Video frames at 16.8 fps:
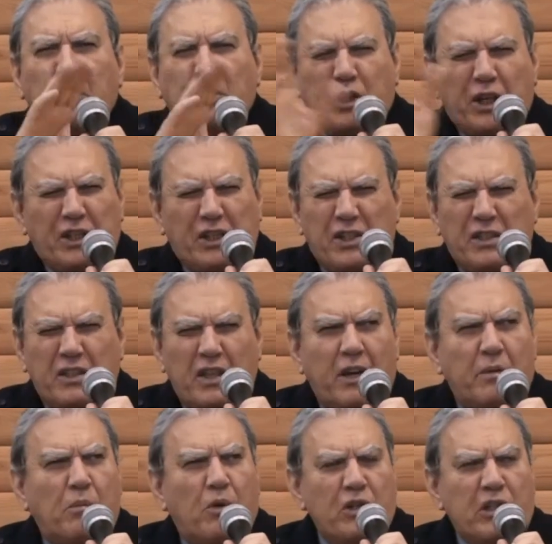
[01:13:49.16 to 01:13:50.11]
And those
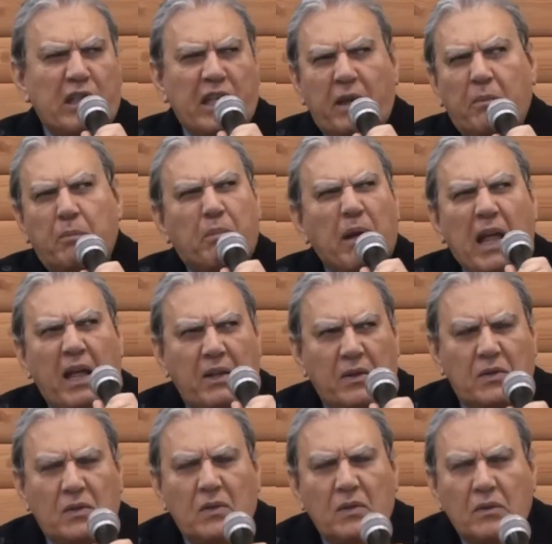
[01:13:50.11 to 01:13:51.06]
projections are
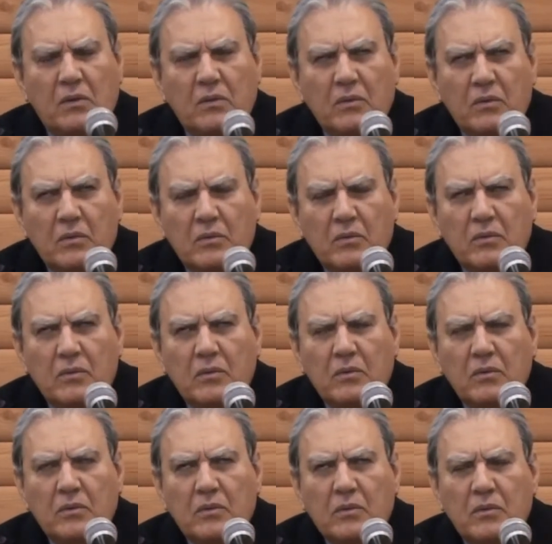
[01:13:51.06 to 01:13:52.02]
mostly
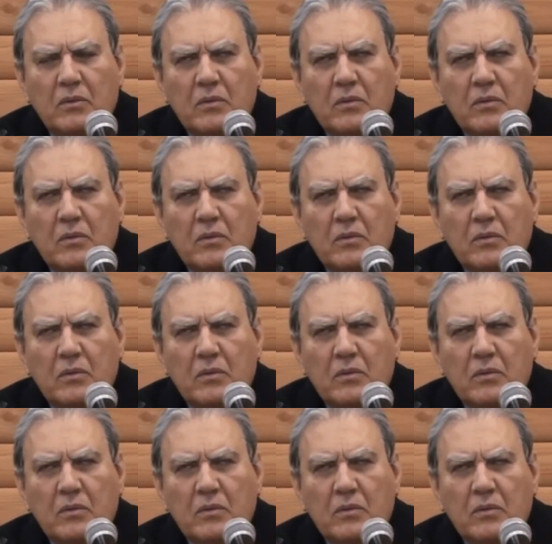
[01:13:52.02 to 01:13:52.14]
implants.